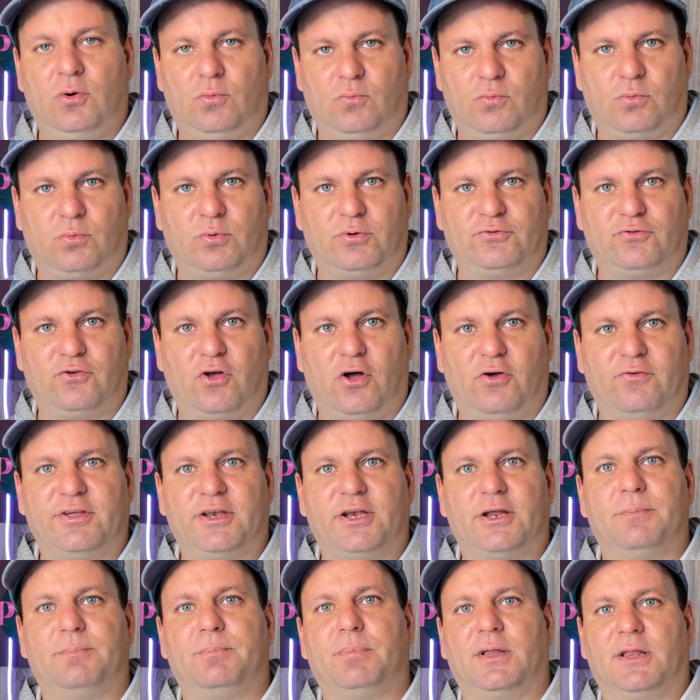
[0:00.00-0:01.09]
we're resolving
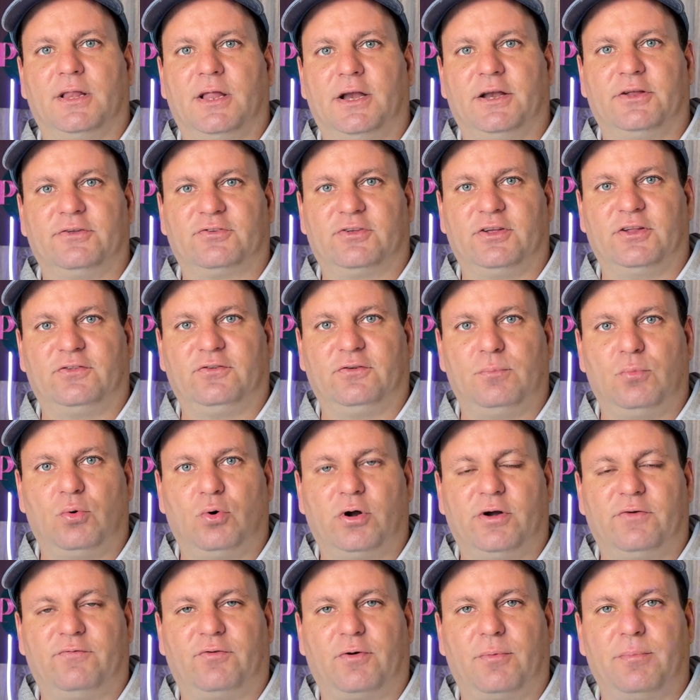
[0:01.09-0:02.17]
it, but let us get some
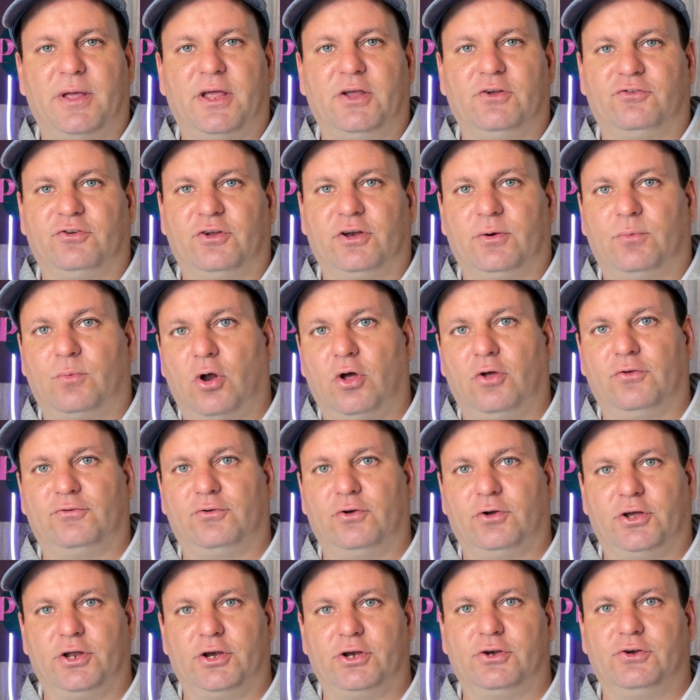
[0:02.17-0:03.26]
more information, and we're
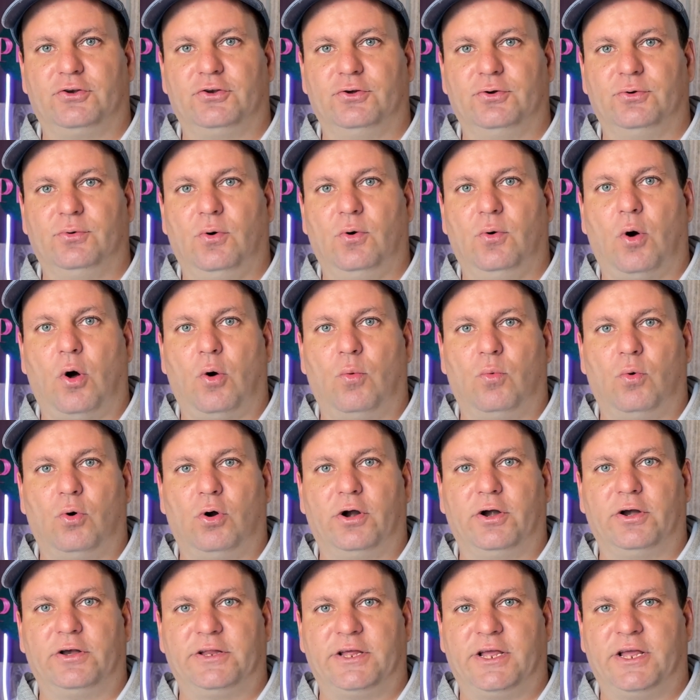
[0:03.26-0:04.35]
also going to do a
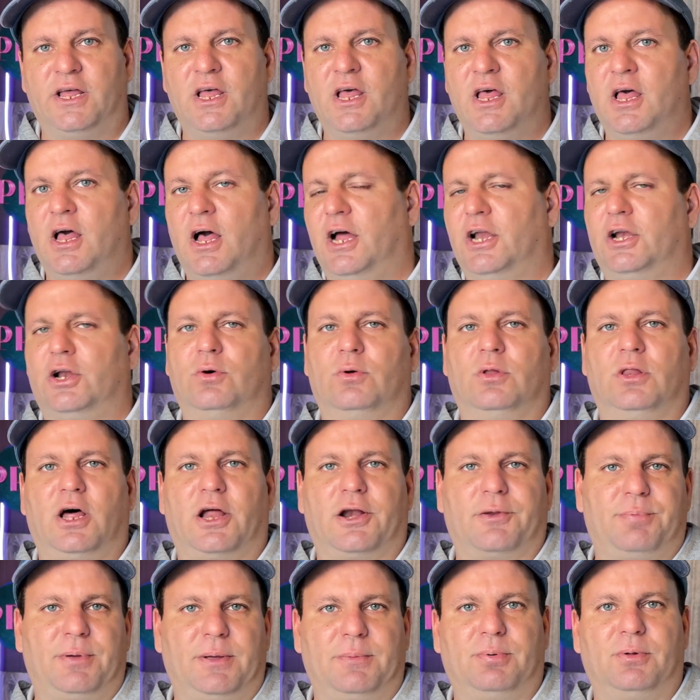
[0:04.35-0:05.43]
warranty. I know a lot
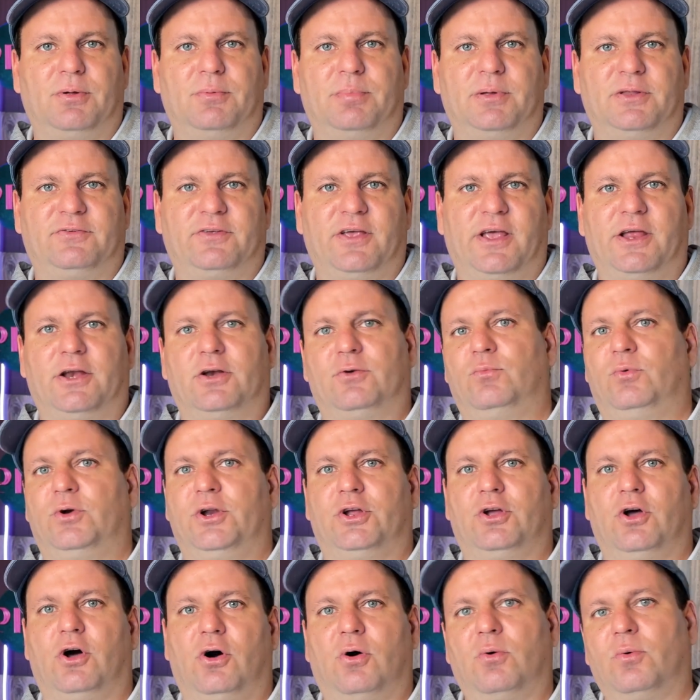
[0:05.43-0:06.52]
of people have been saying
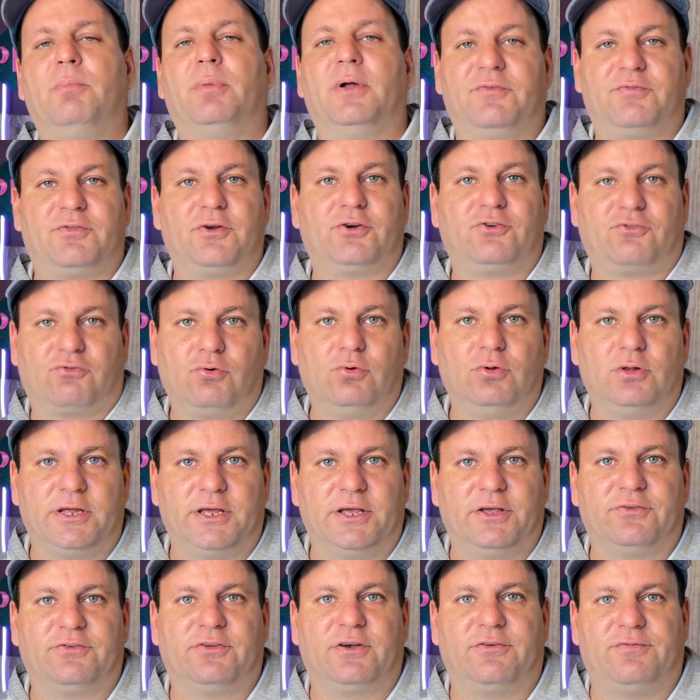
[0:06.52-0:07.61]
recall, but if there truly
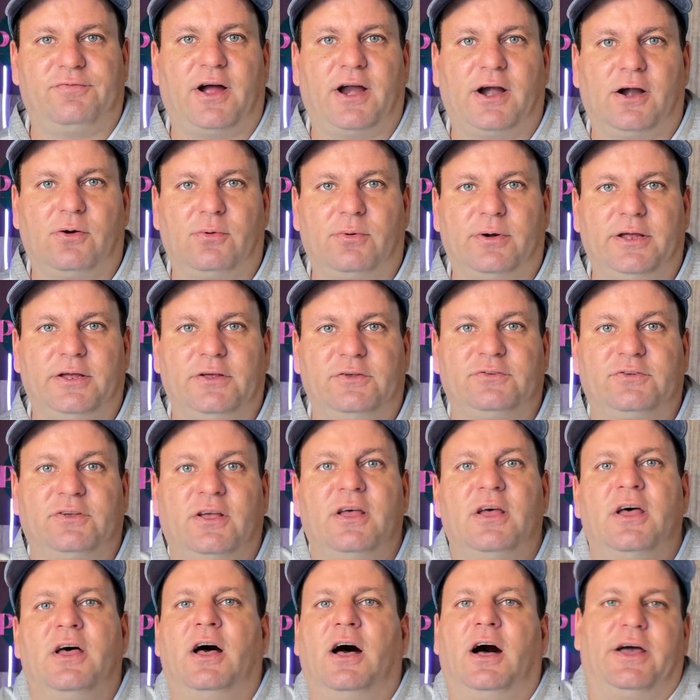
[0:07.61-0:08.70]
isn't a fire risk,
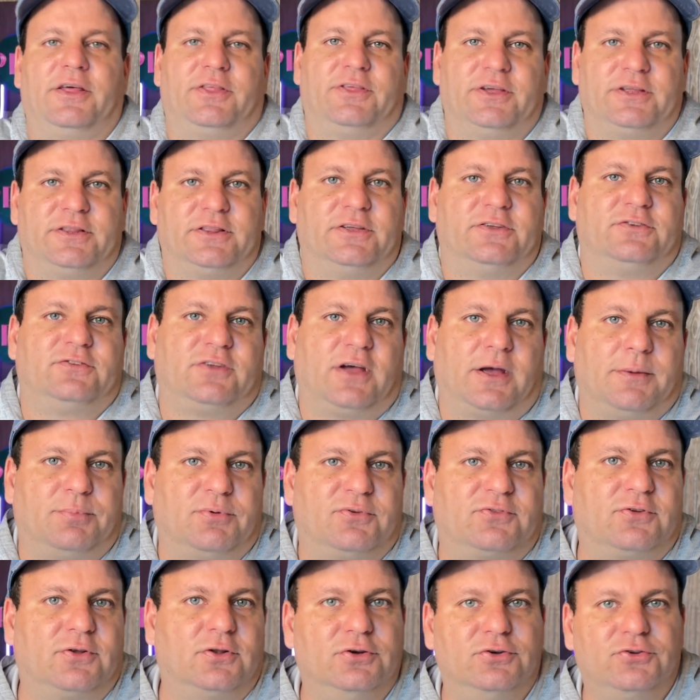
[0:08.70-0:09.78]
I think this type of
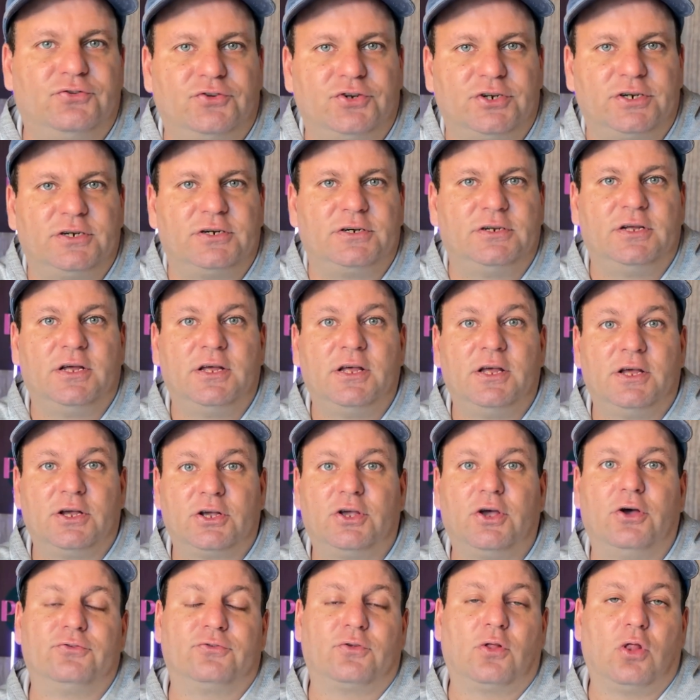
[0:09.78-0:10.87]
solution
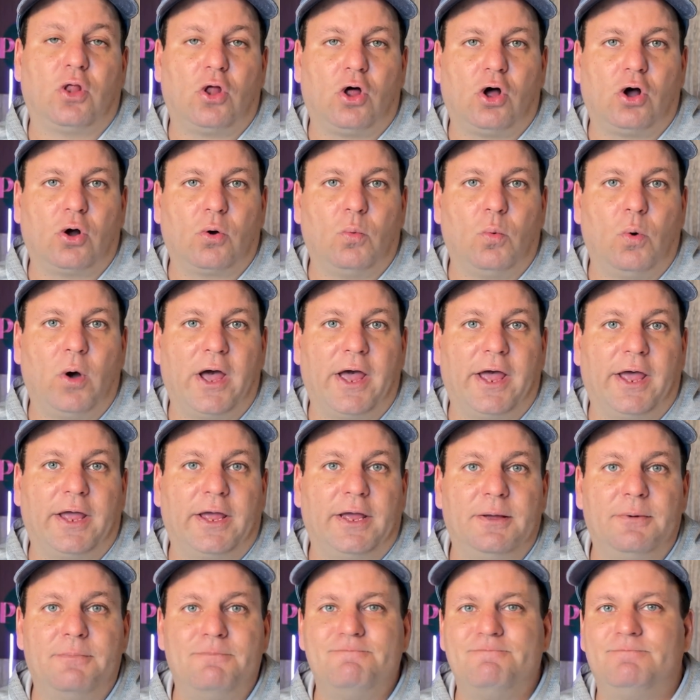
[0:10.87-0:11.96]
goes a long
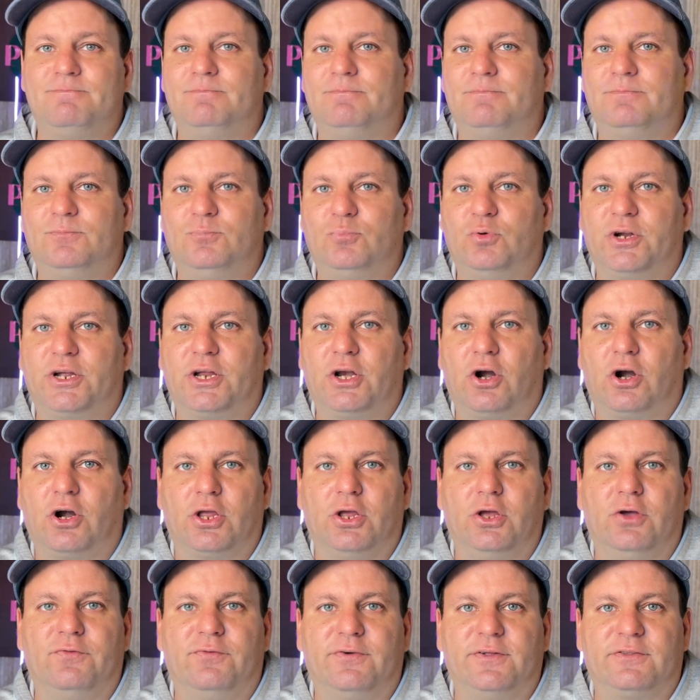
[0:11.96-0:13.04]
way. We can
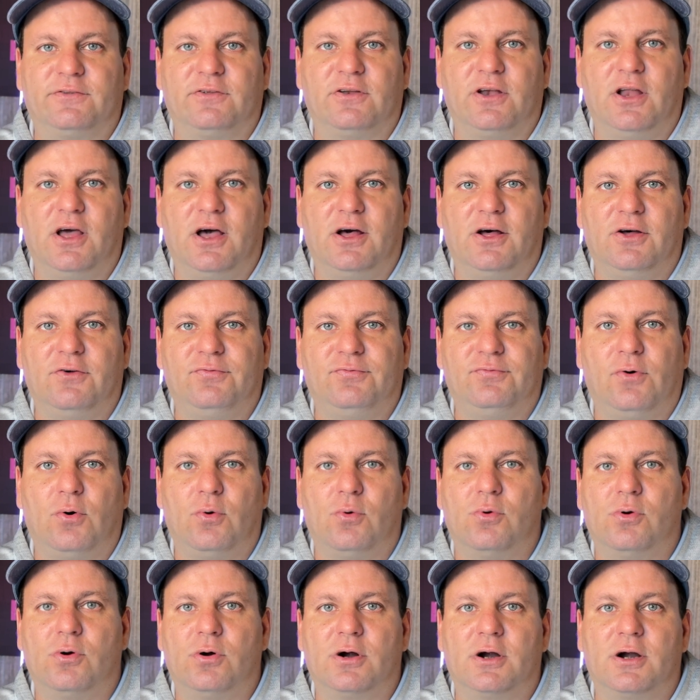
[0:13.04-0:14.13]
argue if it's enough
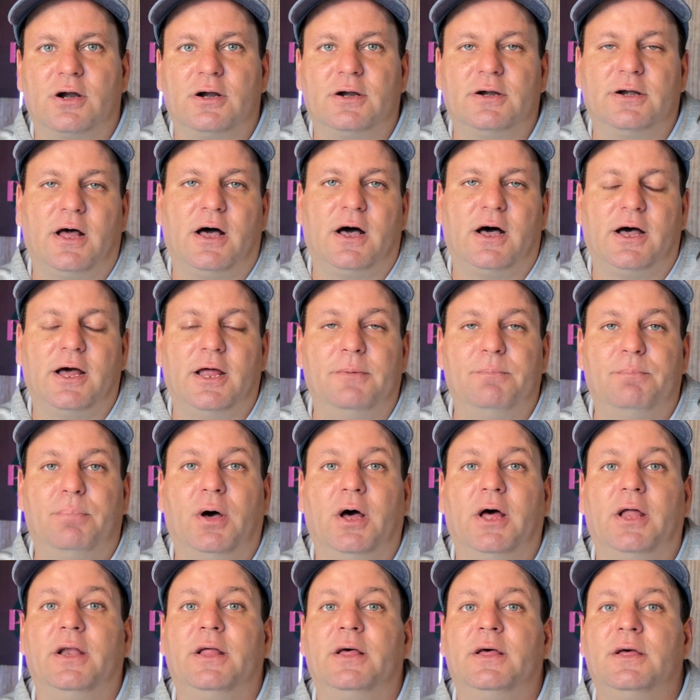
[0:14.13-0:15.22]
or not,
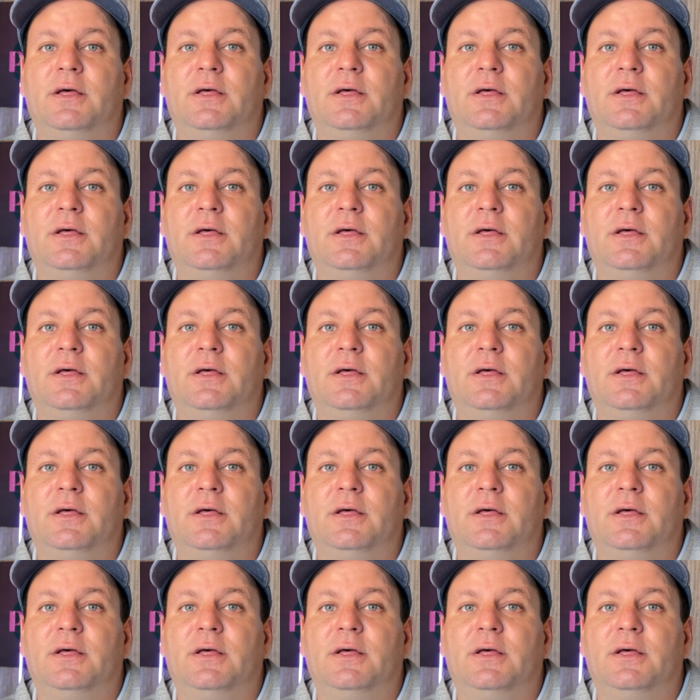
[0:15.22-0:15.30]
but